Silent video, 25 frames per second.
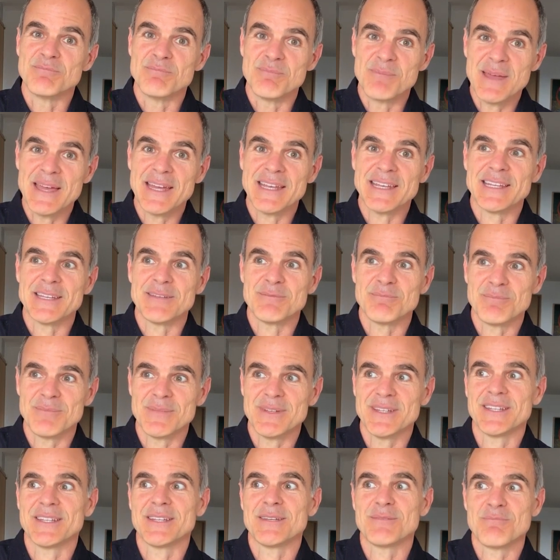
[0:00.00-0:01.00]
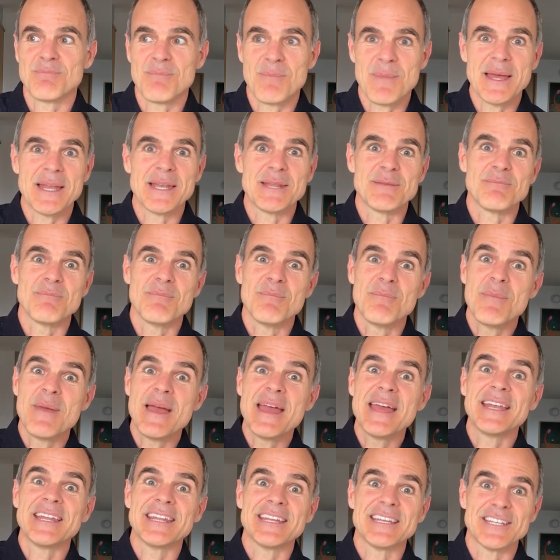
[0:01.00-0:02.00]

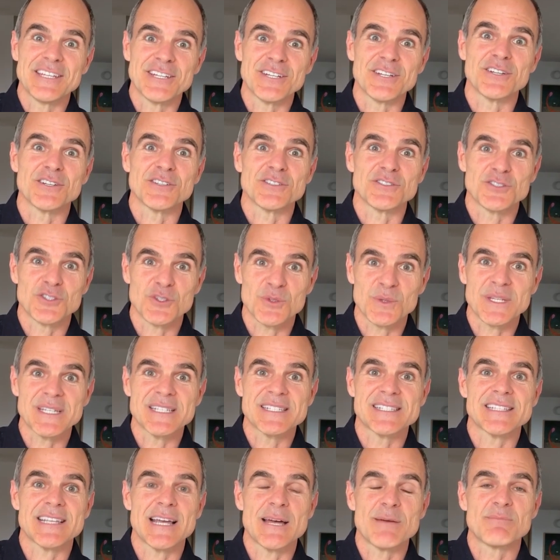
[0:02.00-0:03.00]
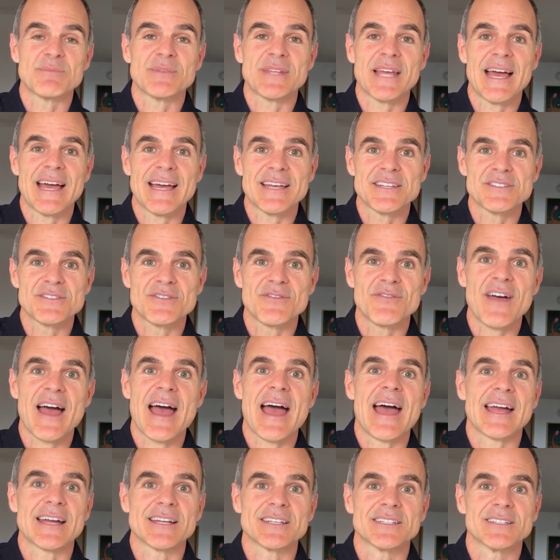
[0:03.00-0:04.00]
many years to accept as
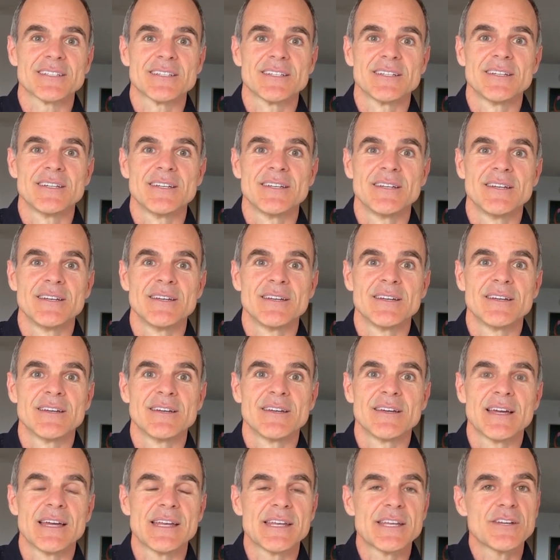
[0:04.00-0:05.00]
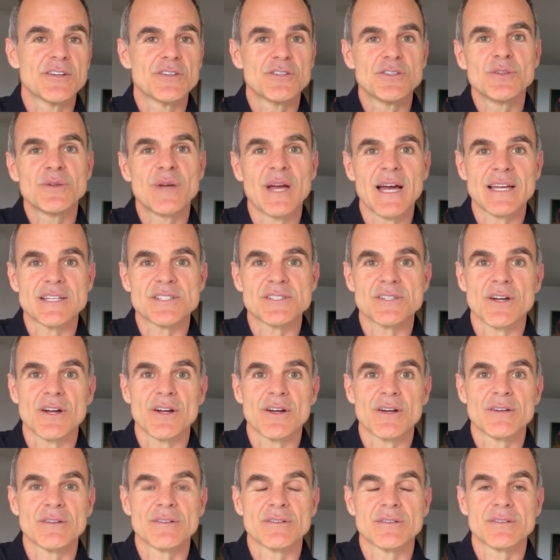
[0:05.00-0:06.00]
fact. And here you guys
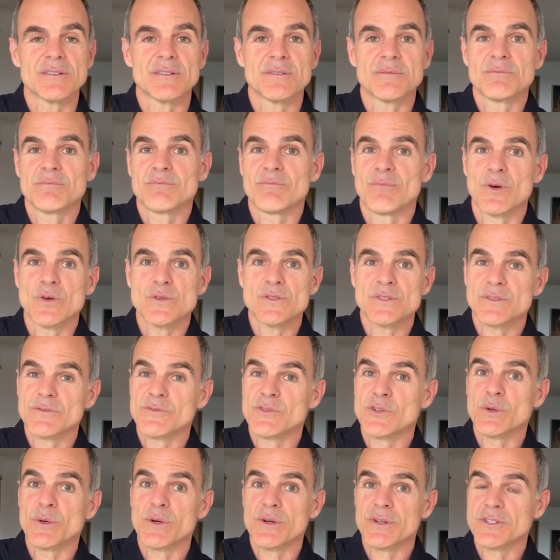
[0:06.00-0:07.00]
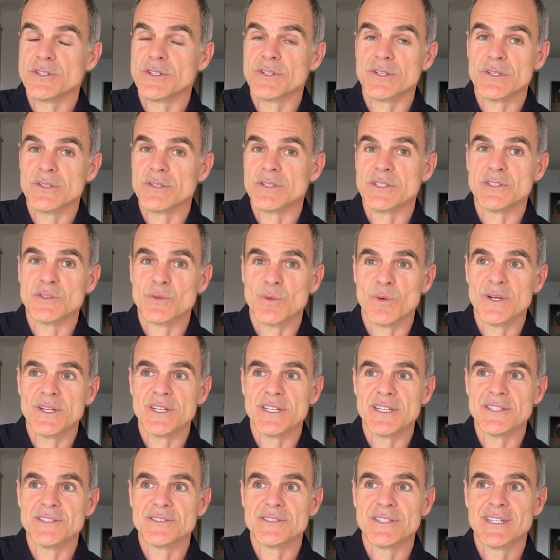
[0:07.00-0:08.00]
are. Most of you are in your early
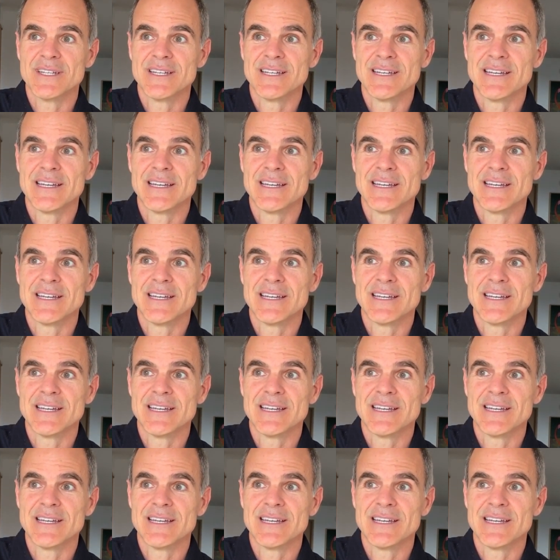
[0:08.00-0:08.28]
20s,